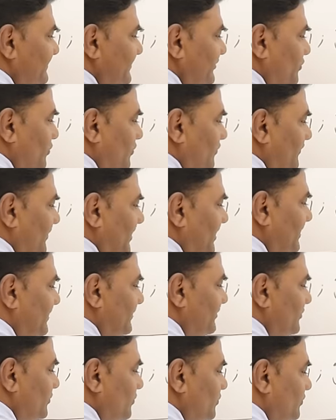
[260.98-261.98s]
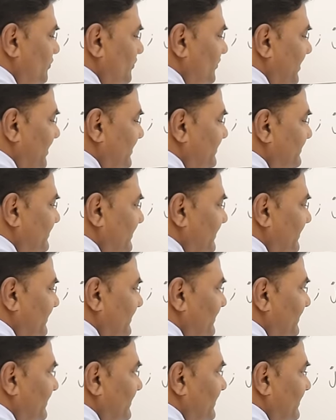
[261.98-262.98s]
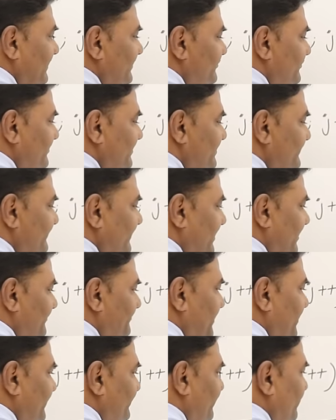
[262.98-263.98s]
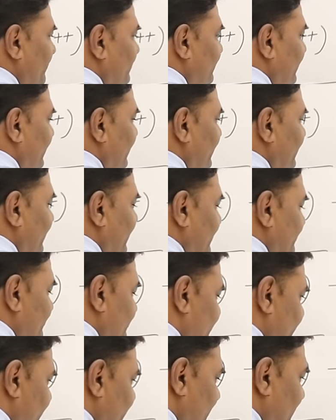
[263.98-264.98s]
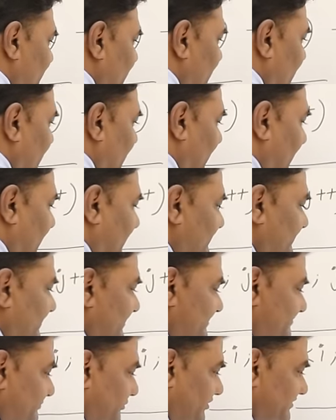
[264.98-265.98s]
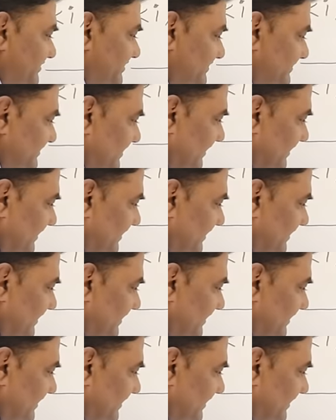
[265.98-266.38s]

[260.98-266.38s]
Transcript: 0, 1, 2 and 3. So this will repeat for 3 times and this process